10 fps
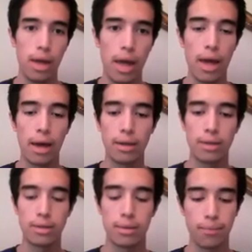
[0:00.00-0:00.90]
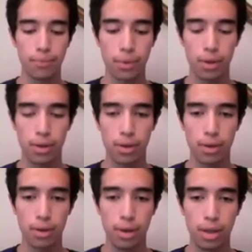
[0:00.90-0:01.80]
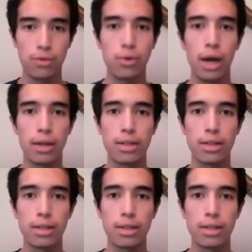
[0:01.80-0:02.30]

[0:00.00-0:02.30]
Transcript: And if you had